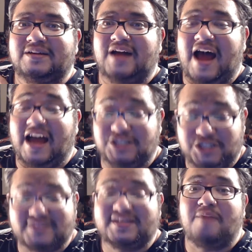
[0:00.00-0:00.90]
I
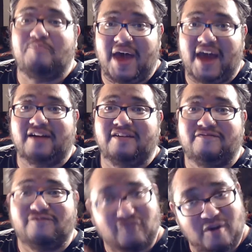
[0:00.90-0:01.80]
just got back
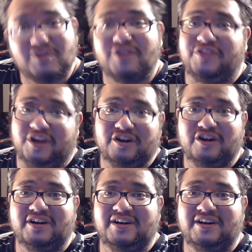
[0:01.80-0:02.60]
from the theater